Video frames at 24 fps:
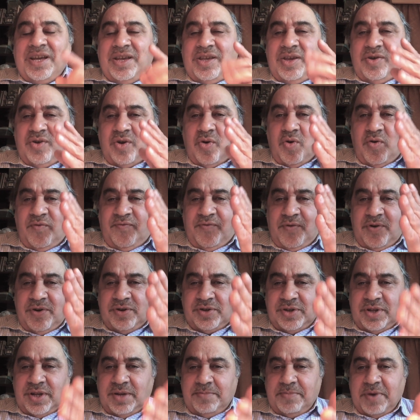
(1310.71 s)
You go
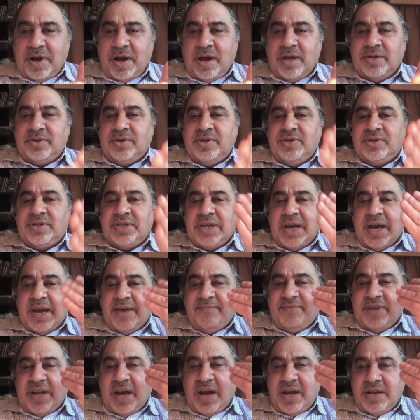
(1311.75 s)
first to the boss and say, I
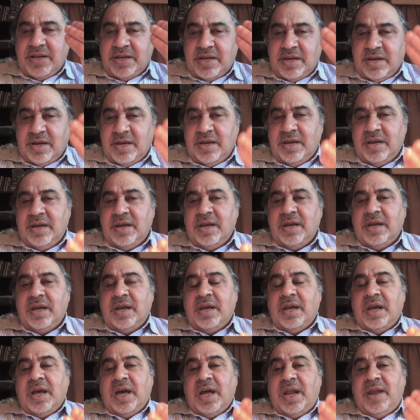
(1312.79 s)
have an idea,
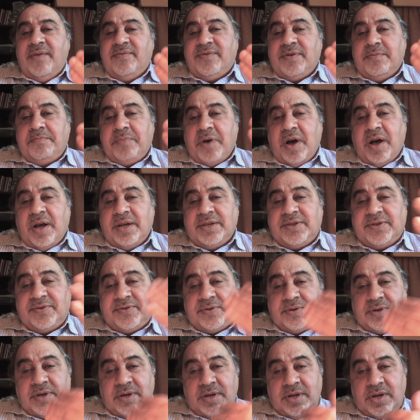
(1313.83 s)
and if the
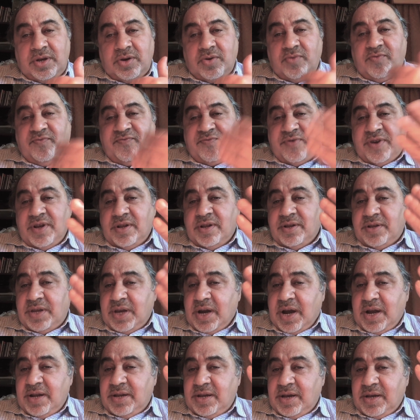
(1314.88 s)
boss and you feel that the
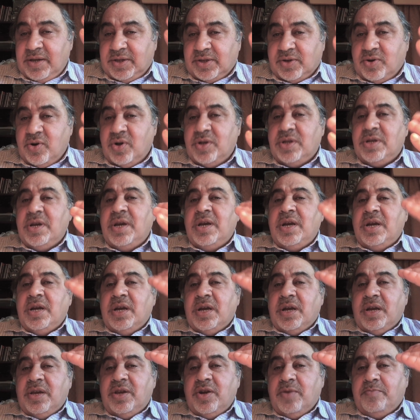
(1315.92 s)
idea is good,
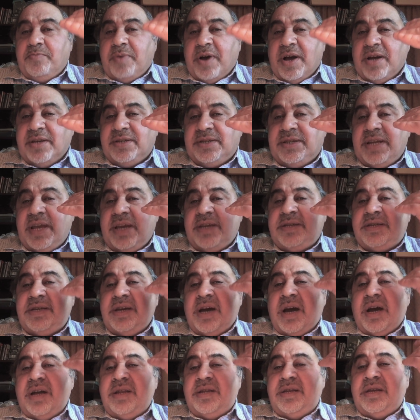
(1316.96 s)
your boss takes the
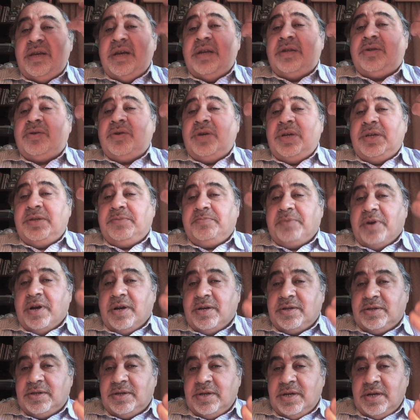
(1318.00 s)
idea to his
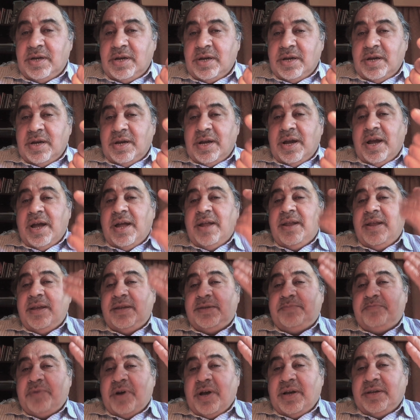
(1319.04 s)
boss, and
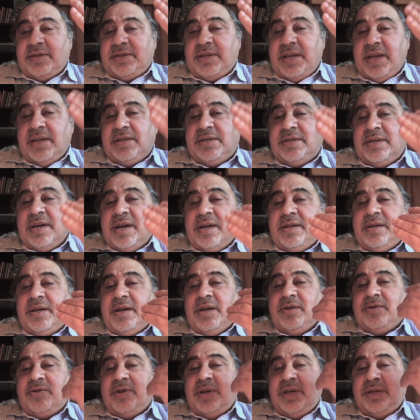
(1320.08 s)
his boss takes the
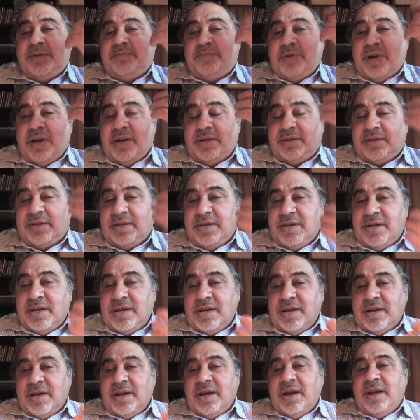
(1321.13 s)
idea to his boss,
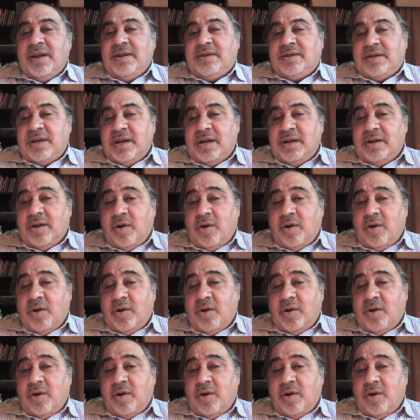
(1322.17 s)
until